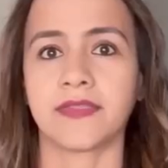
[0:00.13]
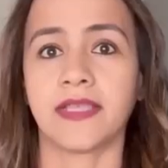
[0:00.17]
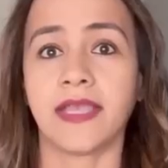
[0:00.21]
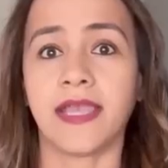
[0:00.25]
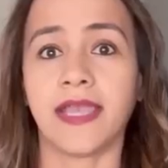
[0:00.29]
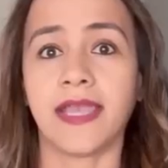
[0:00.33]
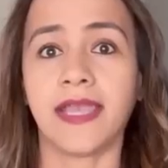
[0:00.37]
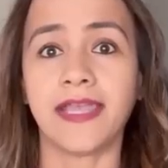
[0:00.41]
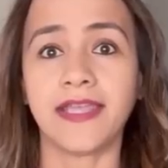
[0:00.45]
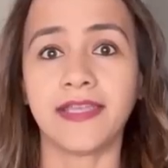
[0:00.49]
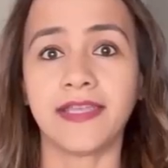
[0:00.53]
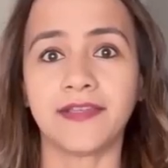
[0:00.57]

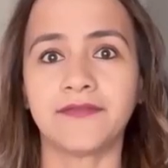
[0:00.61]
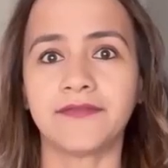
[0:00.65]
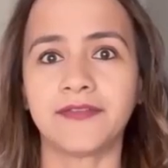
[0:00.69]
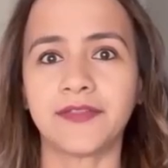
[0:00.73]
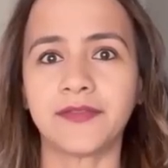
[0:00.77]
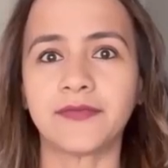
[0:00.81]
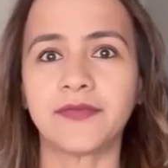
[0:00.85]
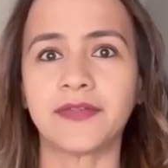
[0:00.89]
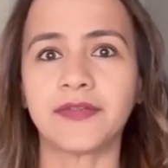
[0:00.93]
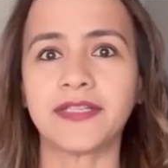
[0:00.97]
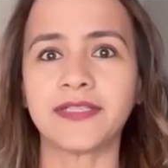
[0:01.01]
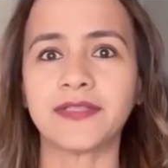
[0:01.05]
Hey
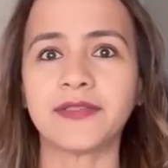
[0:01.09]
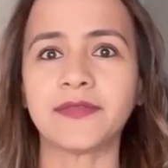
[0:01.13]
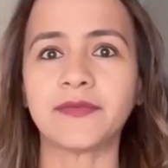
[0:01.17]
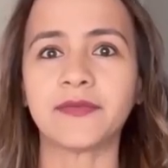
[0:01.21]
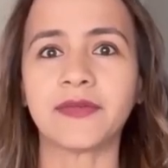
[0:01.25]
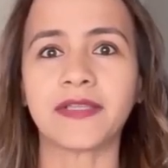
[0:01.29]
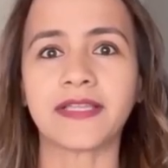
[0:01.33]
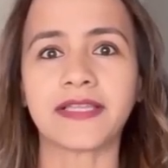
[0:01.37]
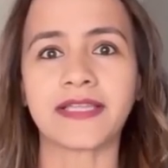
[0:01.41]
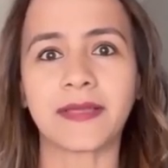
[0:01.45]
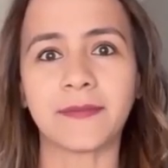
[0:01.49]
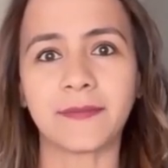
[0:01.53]
everyone,
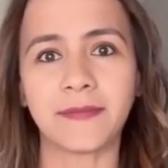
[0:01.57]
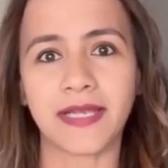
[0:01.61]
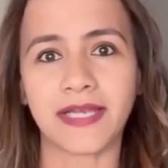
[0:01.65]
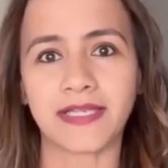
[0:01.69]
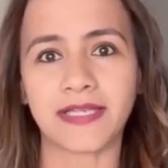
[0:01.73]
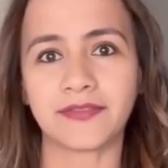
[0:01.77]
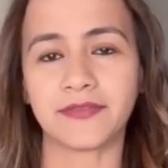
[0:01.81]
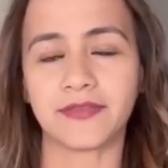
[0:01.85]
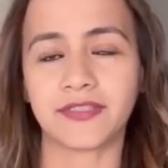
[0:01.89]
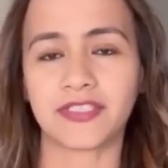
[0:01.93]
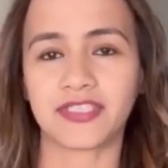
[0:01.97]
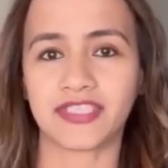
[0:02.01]
welcome back
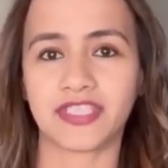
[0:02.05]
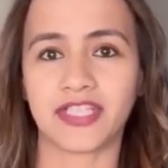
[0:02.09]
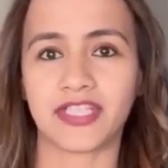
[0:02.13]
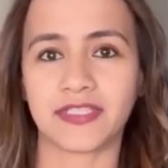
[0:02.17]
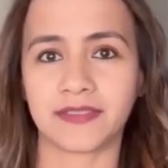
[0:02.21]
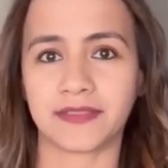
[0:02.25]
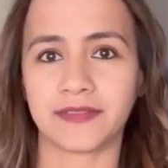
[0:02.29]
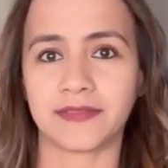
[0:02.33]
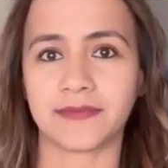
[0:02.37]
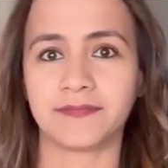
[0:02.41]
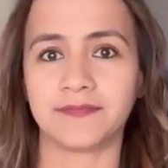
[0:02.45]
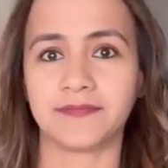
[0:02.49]
to the channel.